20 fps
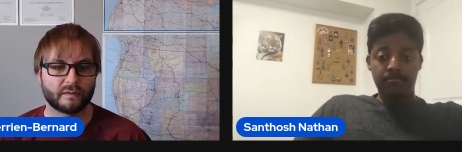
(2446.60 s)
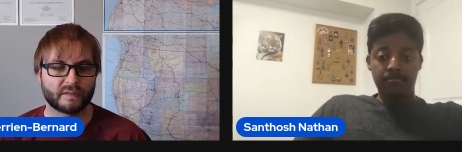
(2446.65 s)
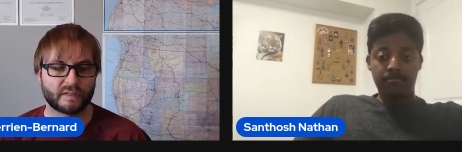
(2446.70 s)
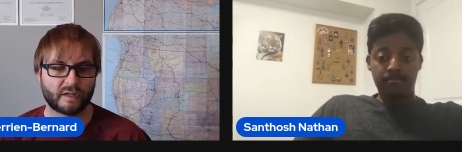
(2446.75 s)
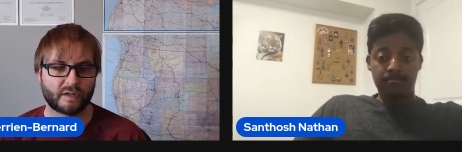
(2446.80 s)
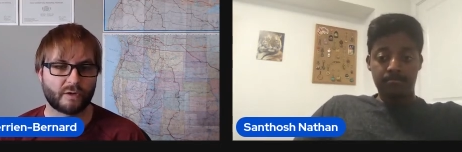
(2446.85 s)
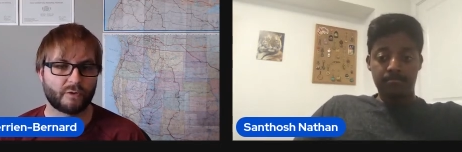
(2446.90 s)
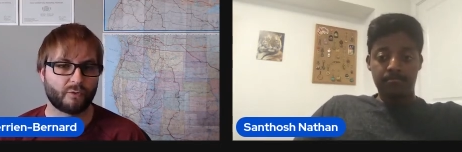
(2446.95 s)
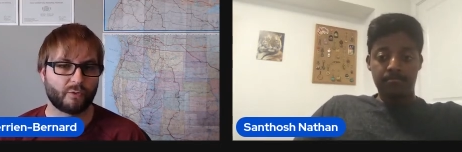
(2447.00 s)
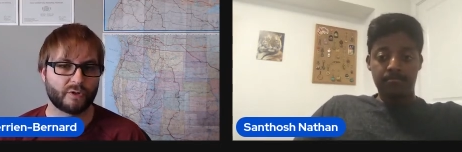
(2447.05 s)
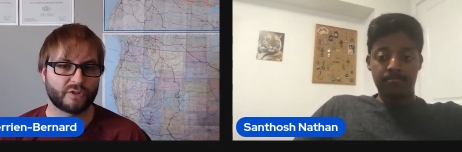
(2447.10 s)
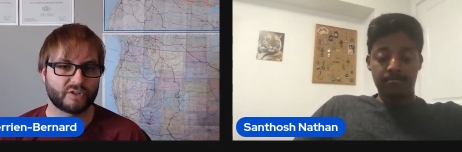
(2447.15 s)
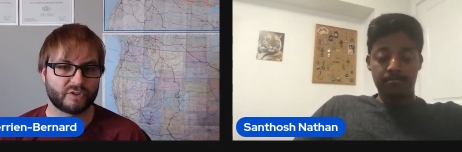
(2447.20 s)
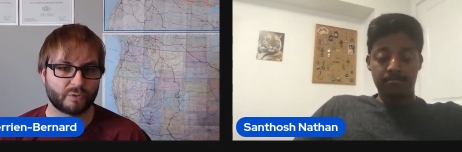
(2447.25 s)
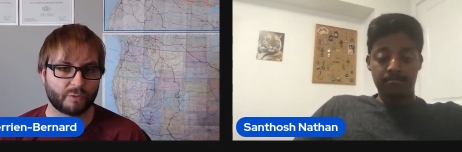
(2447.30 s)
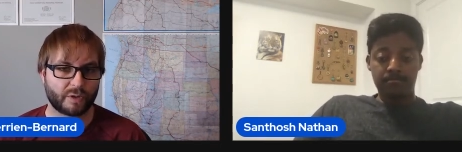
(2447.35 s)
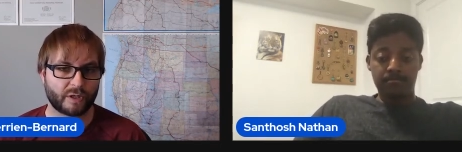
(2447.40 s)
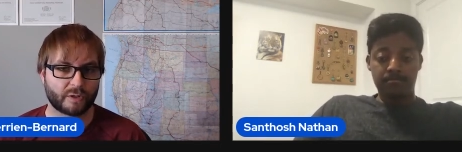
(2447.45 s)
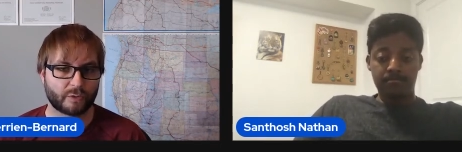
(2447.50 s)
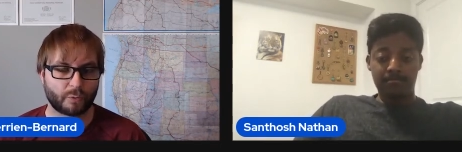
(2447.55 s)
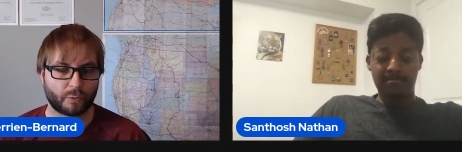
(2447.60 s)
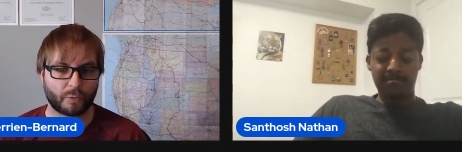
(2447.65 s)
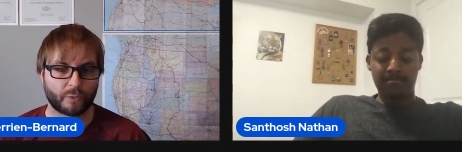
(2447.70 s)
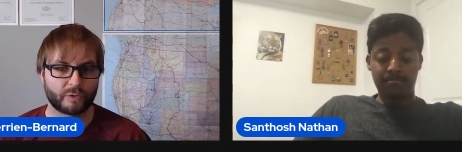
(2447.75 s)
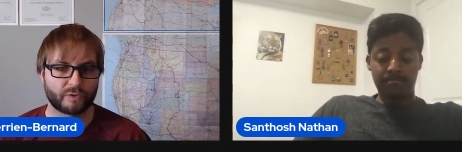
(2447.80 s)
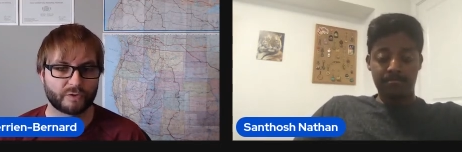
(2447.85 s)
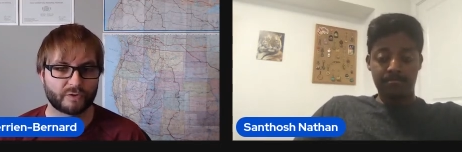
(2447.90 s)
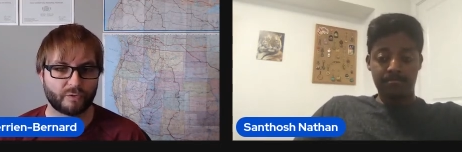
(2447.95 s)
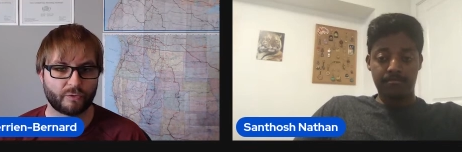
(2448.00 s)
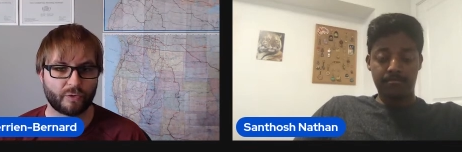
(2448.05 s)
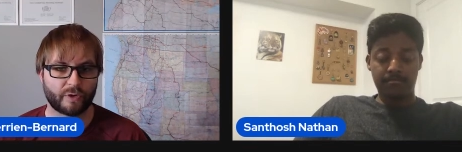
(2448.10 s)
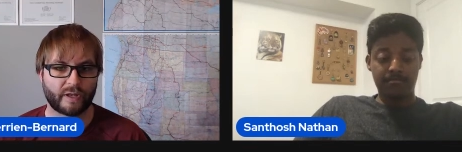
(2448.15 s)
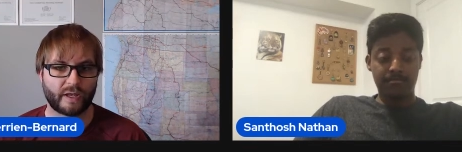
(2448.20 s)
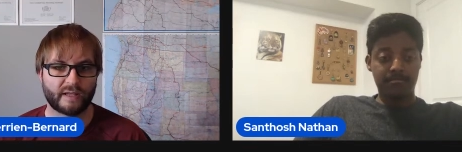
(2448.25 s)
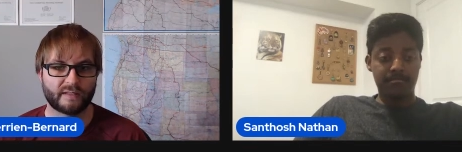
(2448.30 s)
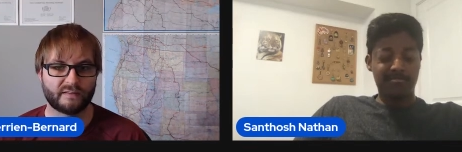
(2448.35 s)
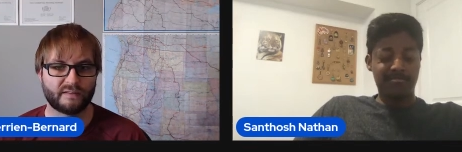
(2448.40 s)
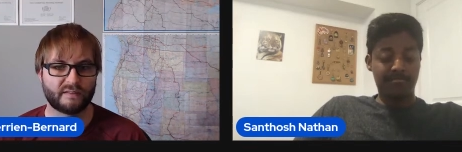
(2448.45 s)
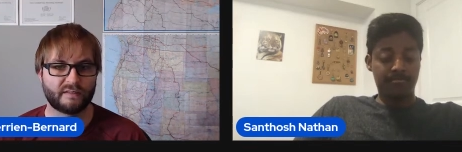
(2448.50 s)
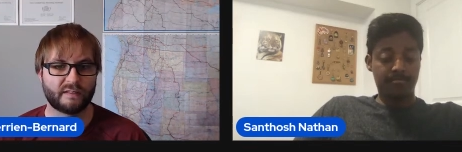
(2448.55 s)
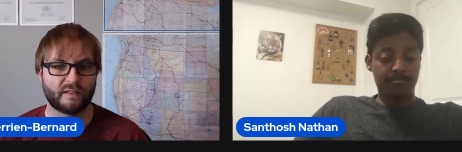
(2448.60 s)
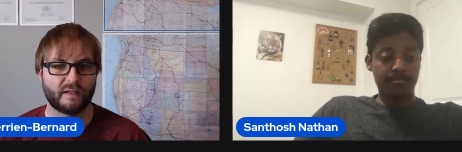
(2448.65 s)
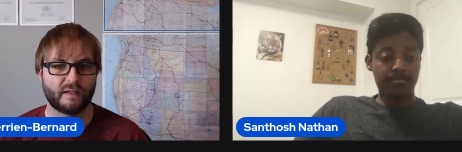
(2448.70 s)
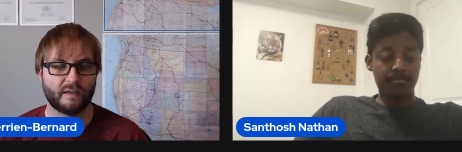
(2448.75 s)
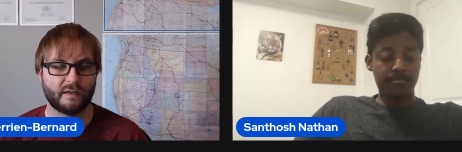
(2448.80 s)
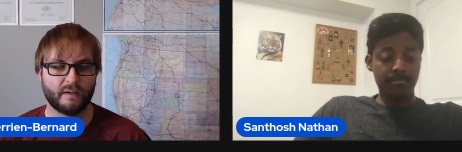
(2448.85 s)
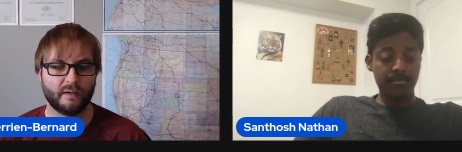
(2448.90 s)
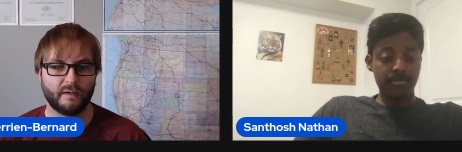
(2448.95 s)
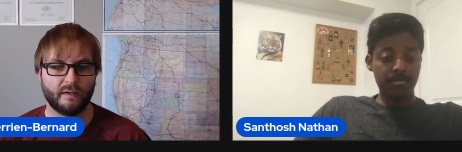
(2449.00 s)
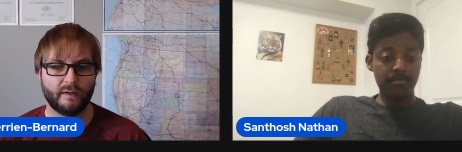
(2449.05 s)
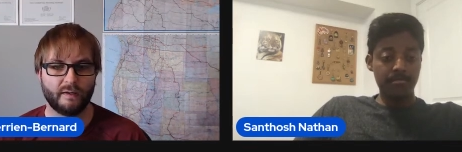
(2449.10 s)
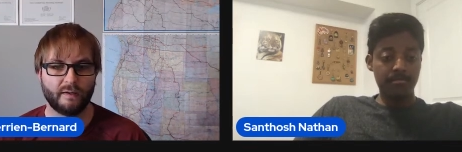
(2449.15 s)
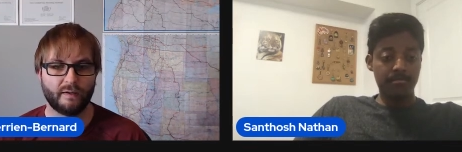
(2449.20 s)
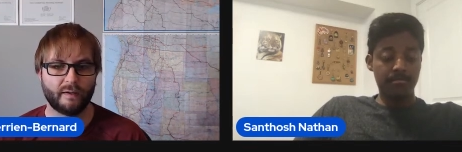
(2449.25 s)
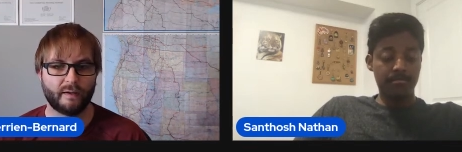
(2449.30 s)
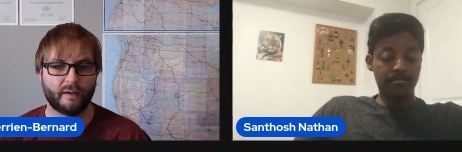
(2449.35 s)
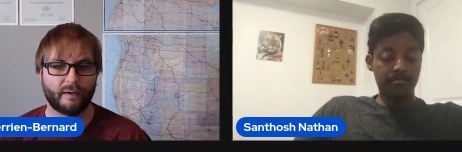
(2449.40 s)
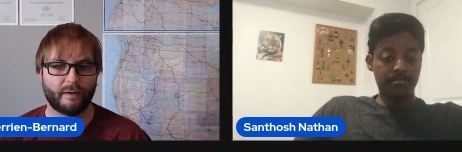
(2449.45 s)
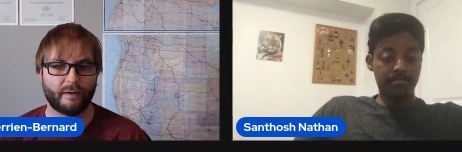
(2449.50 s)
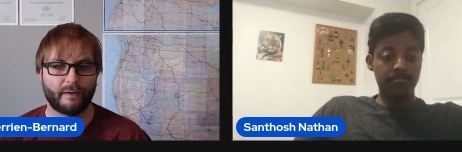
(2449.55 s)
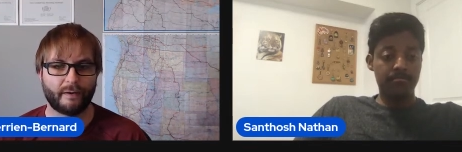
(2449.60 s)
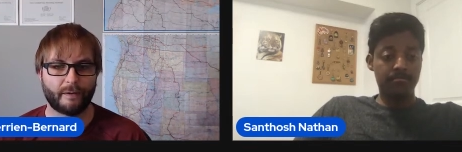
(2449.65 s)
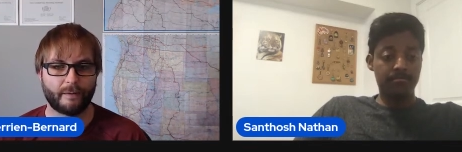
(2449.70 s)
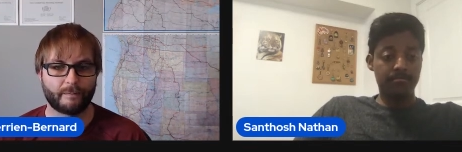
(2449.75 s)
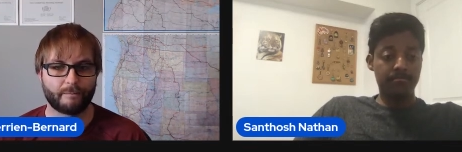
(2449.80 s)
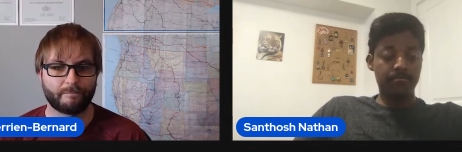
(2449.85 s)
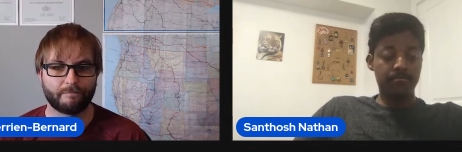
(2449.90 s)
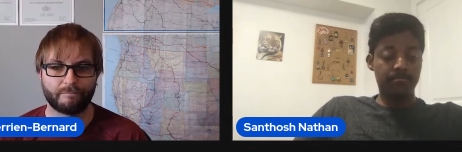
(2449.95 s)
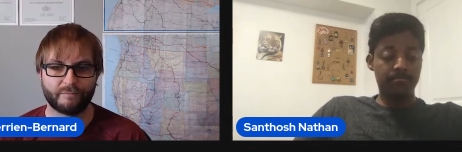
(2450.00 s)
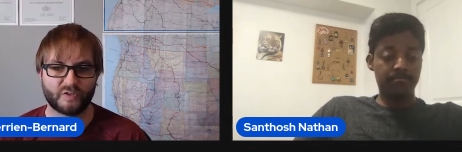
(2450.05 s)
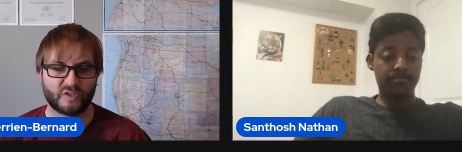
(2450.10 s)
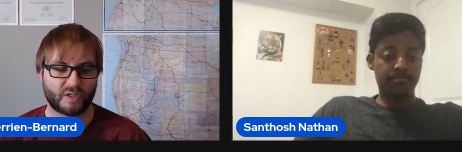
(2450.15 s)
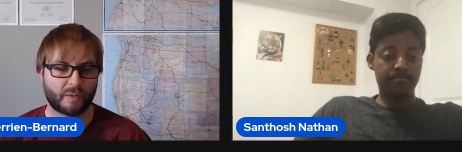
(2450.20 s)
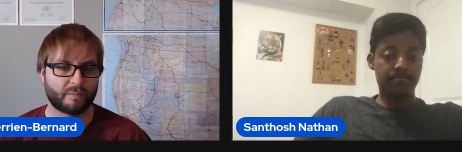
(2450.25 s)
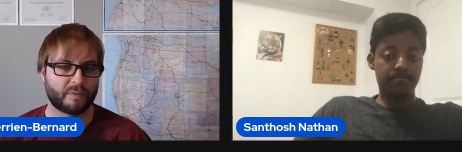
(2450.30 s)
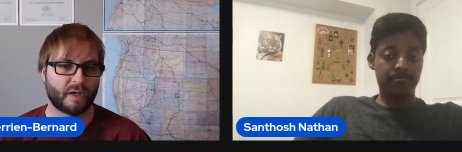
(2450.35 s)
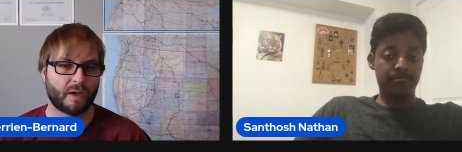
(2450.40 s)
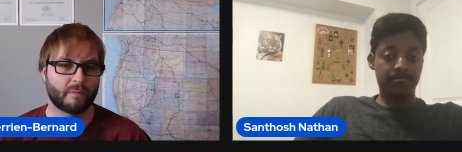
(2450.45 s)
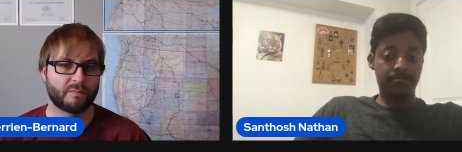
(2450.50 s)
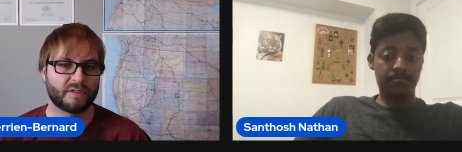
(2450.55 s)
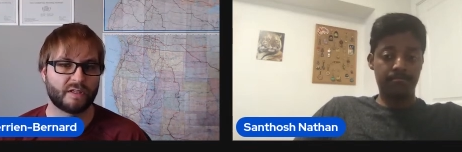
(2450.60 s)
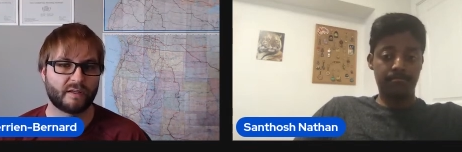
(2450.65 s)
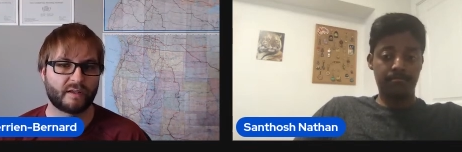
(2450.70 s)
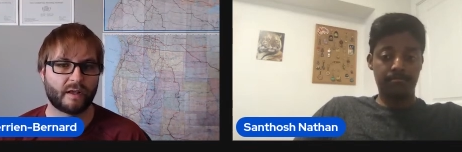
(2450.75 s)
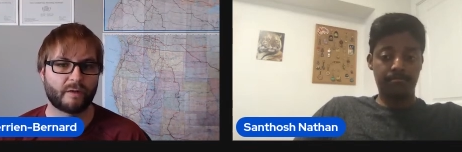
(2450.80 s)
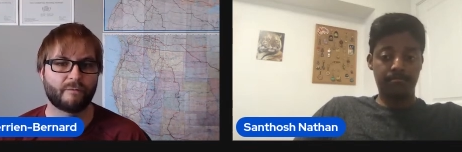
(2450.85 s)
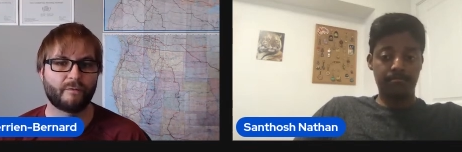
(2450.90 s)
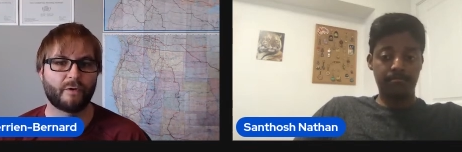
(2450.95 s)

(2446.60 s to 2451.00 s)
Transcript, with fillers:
Speaker 1: secondary suite rules for that city. Uh, sometimes it can